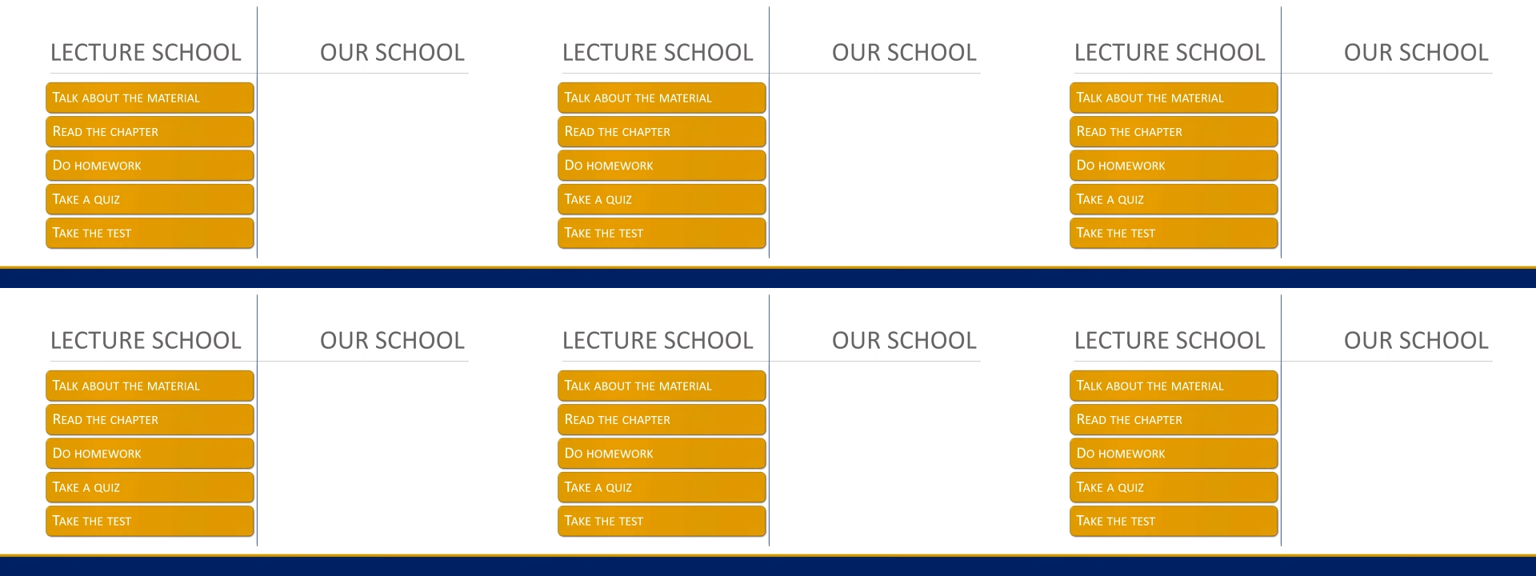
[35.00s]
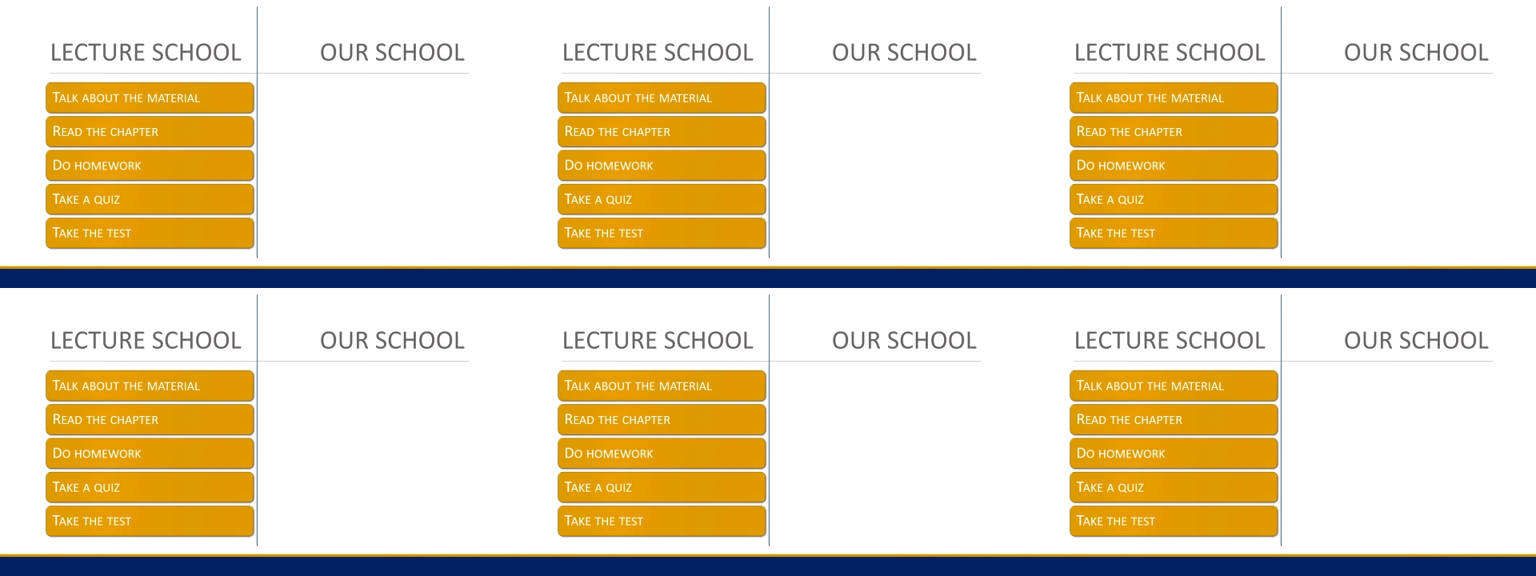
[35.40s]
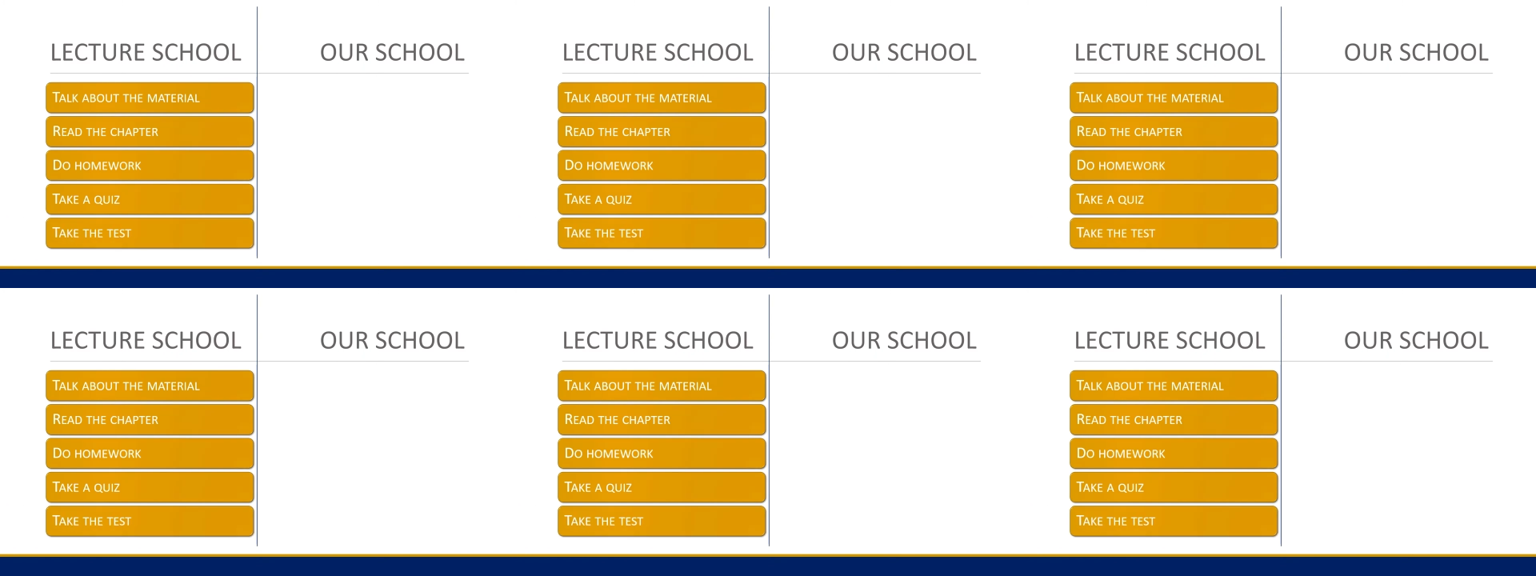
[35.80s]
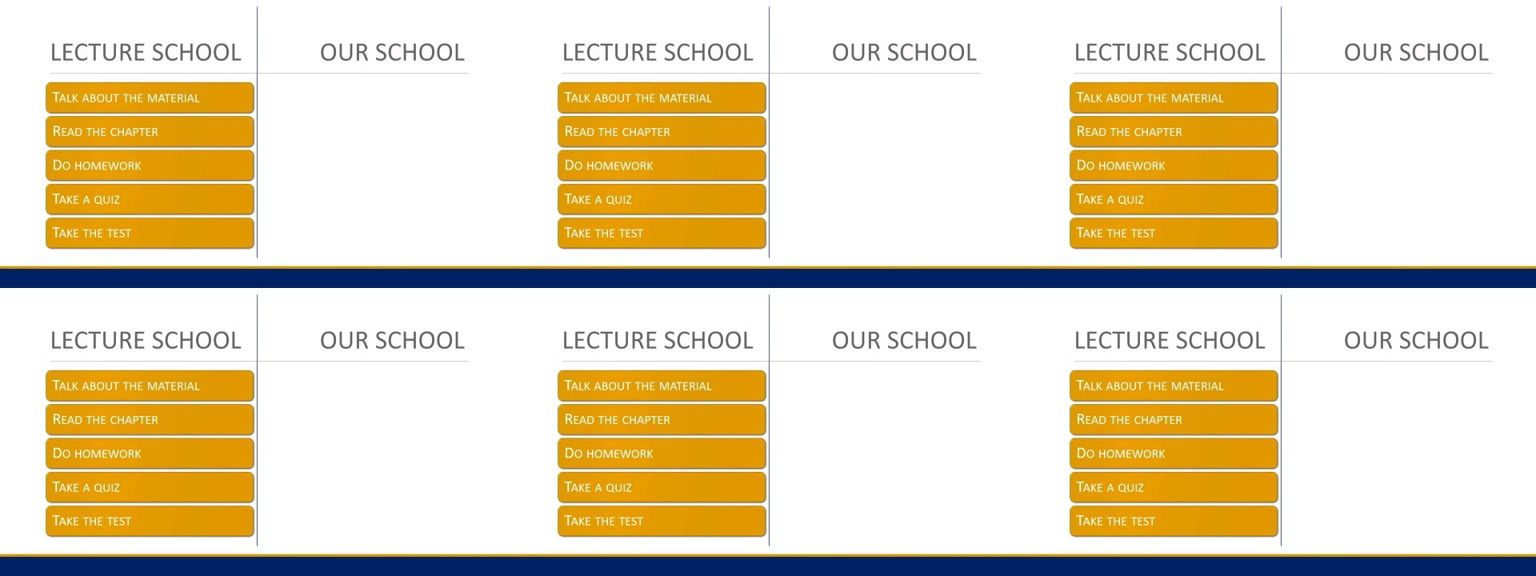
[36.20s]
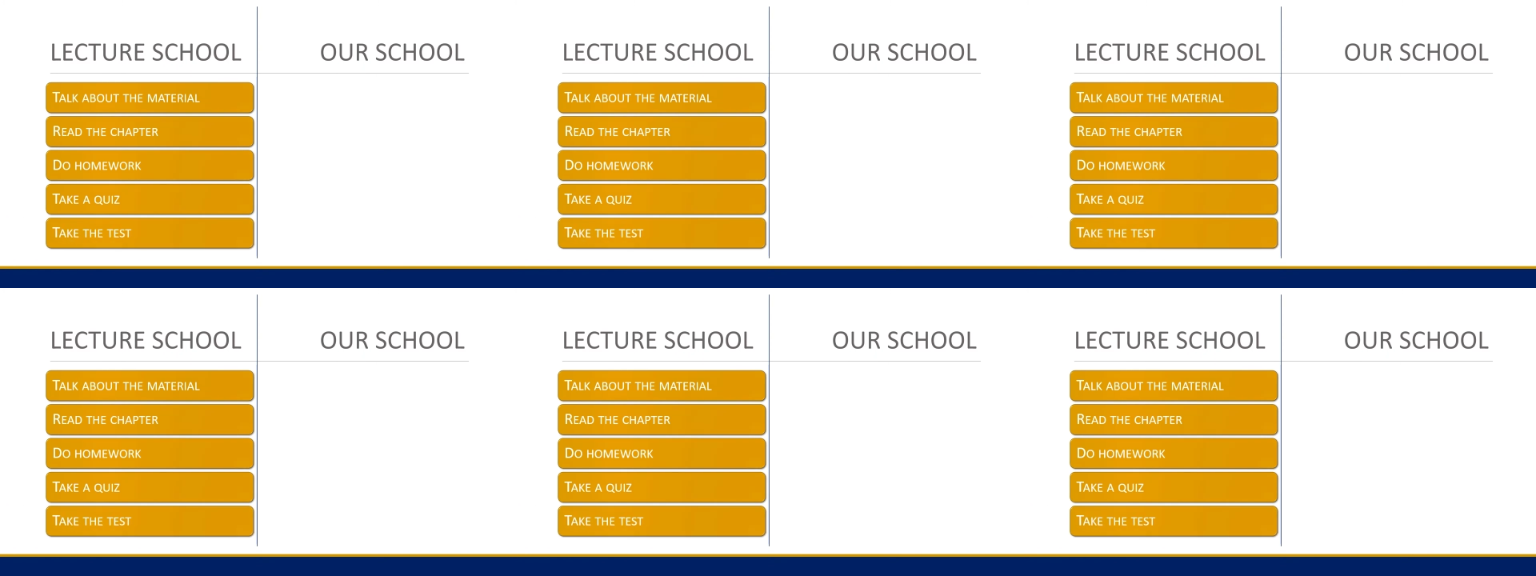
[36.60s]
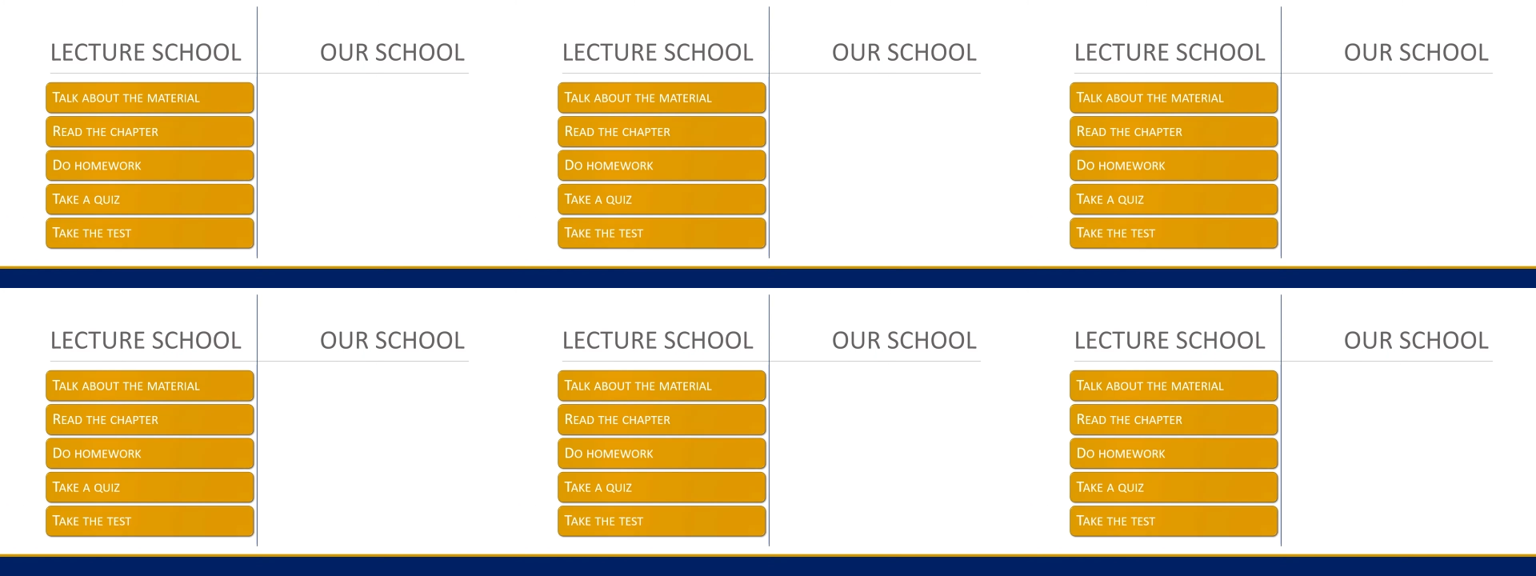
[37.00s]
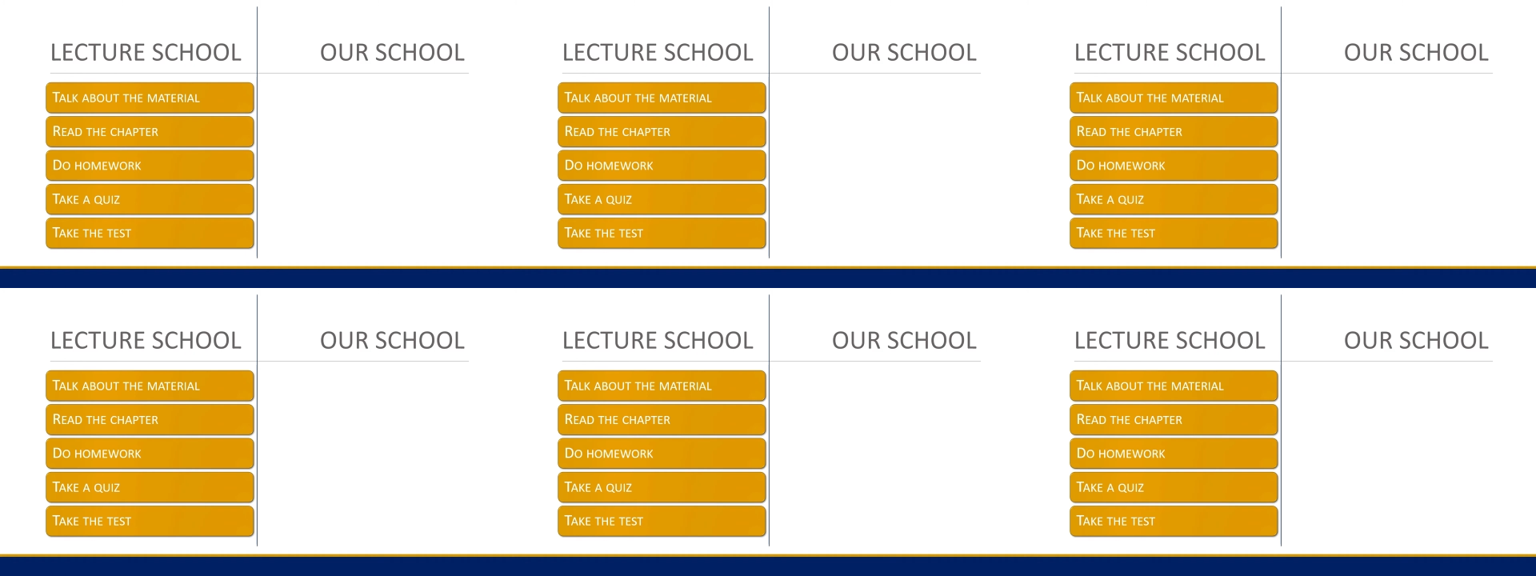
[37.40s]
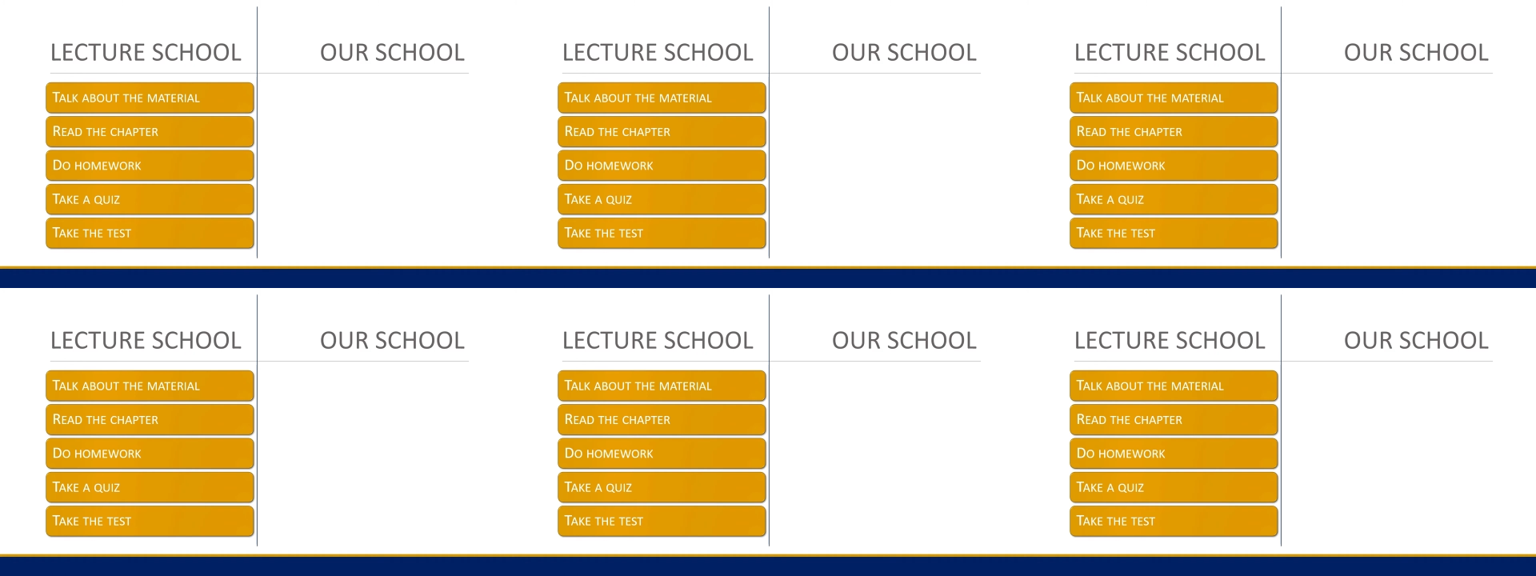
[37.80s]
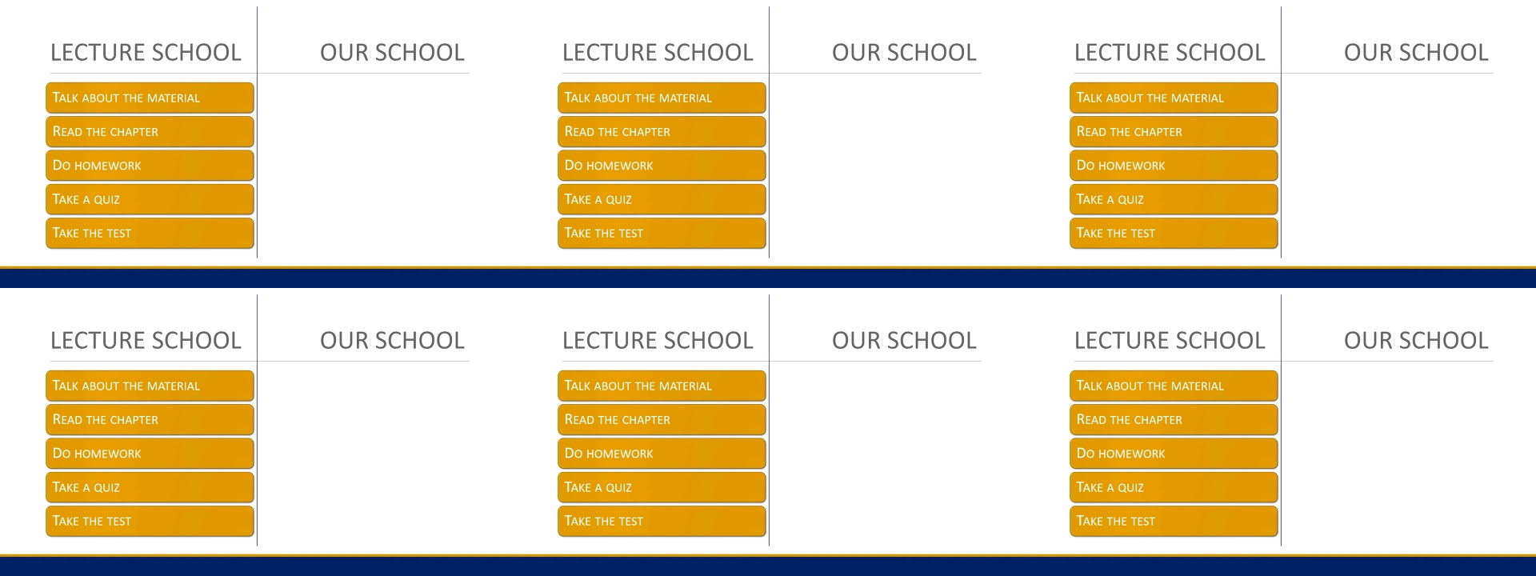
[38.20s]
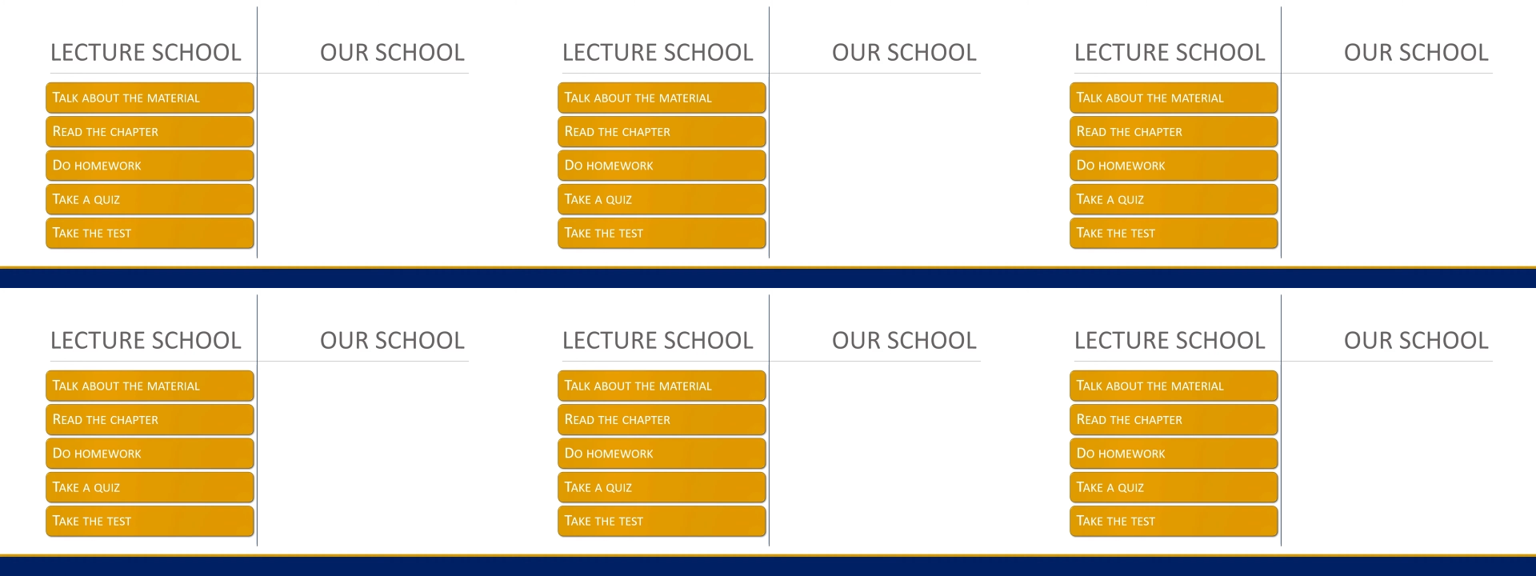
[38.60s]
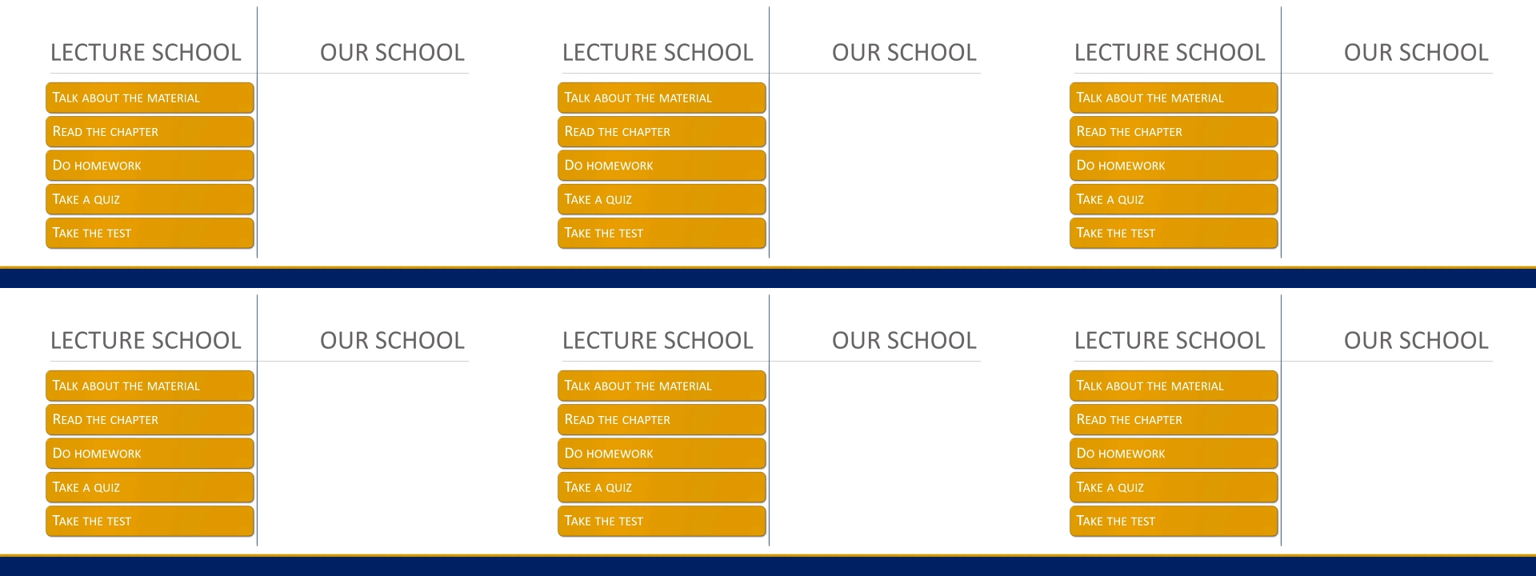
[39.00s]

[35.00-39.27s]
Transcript: Nobody's mouth can be seen.